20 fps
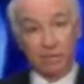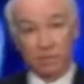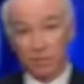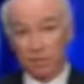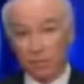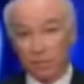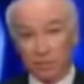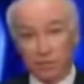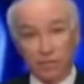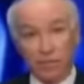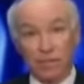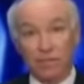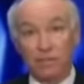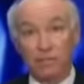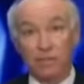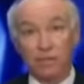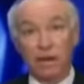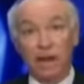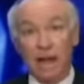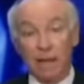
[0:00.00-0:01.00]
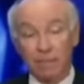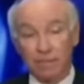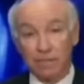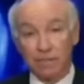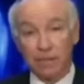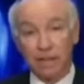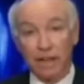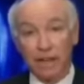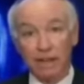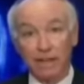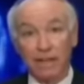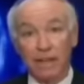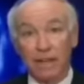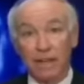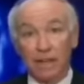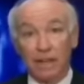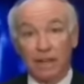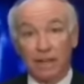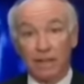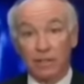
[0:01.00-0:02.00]
Schindler's List or Amistad,
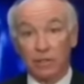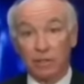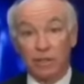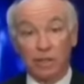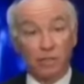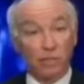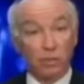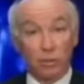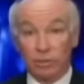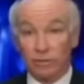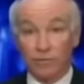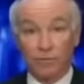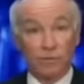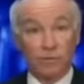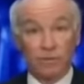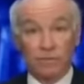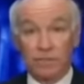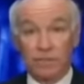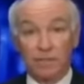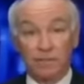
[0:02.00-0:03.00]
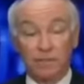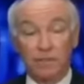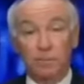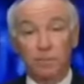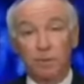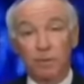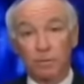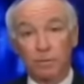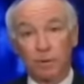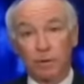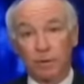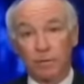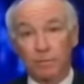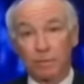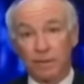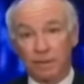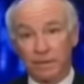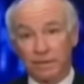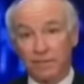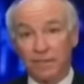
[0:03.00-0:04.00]
and good for Steven
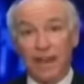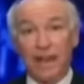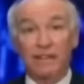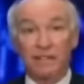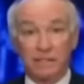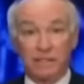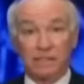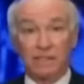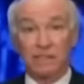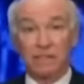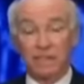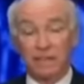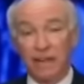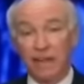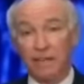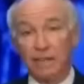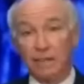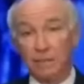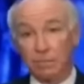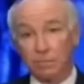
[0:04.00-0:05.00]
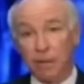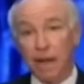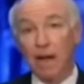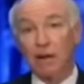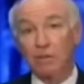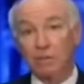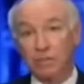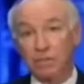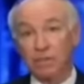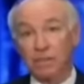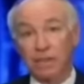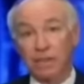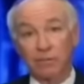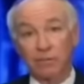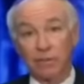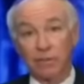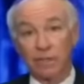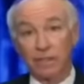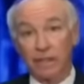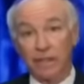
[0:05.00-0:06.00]
Spielberg. But the fact is Connecticut abolished
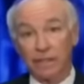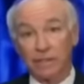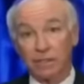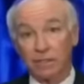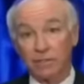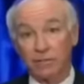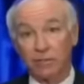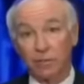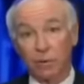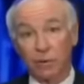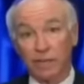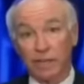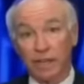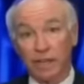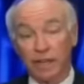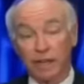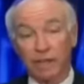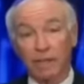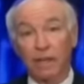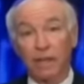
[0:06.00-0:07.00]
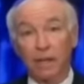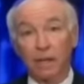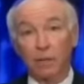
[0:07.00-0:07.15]
slavery in 1848.